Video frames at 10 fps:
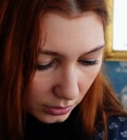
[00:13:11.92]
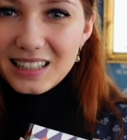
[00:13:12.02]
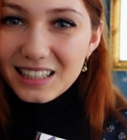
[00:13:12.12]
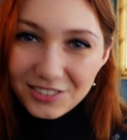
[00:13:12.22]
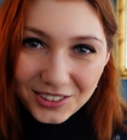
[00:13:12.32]

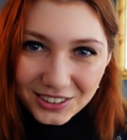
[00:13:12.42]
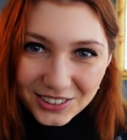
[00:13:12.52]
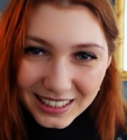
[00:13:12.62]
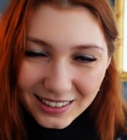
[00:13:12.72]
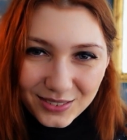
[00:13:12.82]
If you
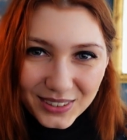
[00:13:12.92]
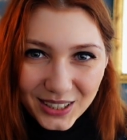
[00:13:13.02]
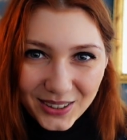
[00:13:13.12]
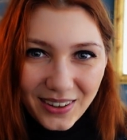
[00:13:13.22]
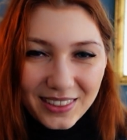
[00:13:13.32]
enjoyed this
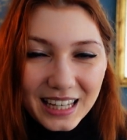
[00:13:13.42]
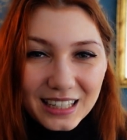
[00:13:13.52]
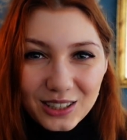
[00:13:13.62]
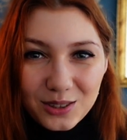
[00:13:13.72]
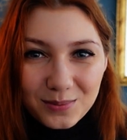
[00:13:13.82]
video,
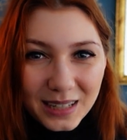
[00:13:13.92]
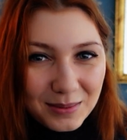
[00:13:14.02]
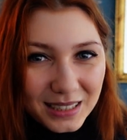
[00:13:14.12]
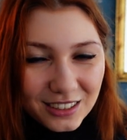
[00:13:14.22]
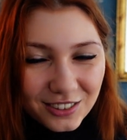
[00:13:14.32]
then you might
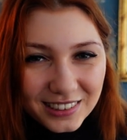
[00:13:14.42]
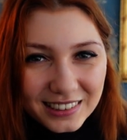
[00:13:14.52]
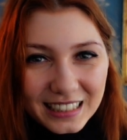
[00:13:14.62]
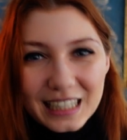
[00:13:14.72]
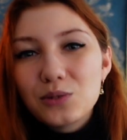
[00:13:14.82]
be
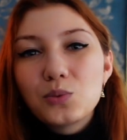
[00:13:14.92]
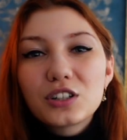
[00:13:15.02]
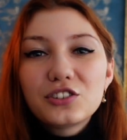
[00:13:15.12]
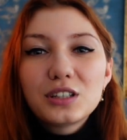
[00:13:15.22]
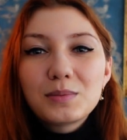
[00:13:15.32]
interested in
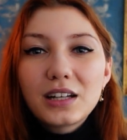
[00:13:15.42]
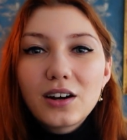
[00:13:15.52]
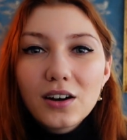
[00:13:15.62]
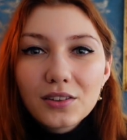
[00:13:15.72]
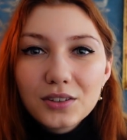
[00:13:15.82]
watching my
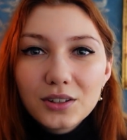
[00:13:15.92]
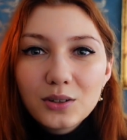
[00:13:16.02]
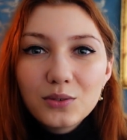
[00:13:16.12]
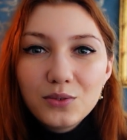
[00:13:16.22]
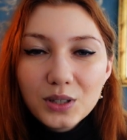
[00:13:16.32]
other
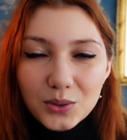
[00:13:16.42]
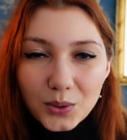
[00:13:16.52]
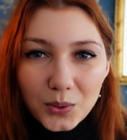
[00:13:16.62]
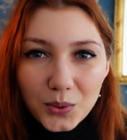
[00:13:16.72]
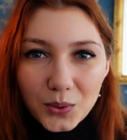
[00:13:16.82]
Victor
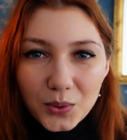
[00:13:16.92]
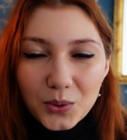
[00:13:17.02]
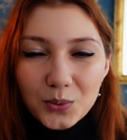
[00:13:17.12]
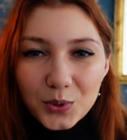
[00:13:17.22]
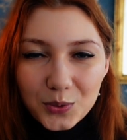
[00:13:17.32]
Hugo
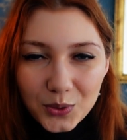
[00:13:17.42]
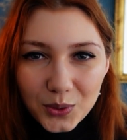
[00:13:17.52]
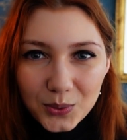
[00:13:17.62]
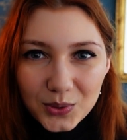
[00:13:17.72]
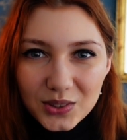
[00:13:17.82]

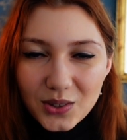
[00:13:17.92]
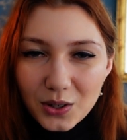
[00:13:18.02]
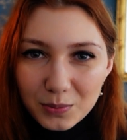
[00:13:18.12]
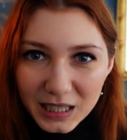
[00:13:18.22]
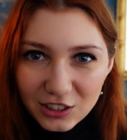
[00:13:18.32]
reviews
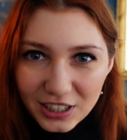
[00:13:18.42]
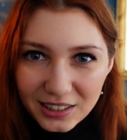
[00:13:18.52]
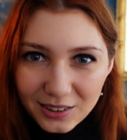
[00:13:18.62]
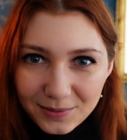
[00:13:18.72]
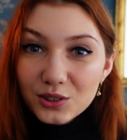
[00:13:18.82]
on my
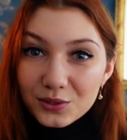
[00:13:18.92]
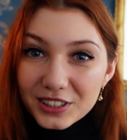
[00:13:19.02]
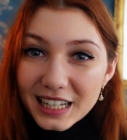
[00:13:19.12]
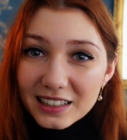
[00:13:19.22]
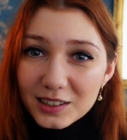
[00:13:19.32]
channel. Don't
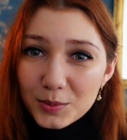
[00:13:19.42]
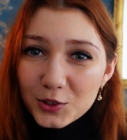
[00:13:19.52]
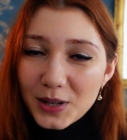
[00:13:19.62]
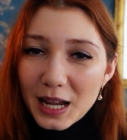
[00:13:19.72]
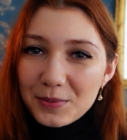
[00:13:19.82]
forget to
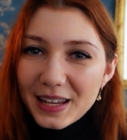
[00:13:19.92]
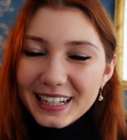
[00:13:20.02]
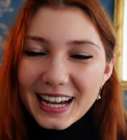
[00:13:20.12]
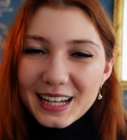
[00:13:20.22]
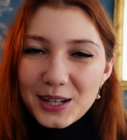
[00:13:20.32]
subscribe,
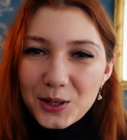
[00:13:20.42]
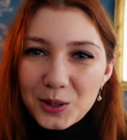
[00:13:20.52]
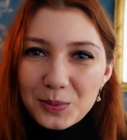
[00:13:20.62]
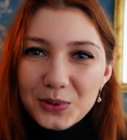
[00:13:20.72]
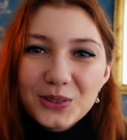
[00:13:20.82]
and I
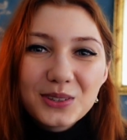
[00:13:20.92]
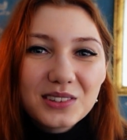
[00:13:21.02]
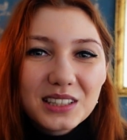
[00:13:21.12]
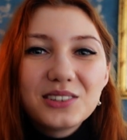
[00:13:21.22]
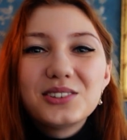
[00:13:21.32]
hope to
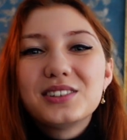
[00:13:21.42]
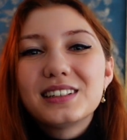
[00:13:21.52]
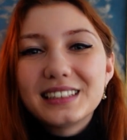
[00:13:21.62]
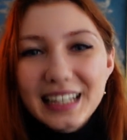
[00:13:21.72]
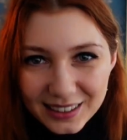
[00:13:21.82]
see you
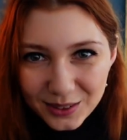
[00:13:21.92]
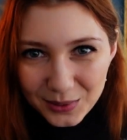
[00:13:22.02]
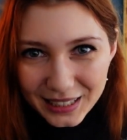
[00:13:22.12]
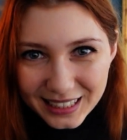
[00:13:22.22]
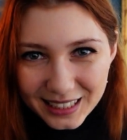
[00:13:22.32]
next week.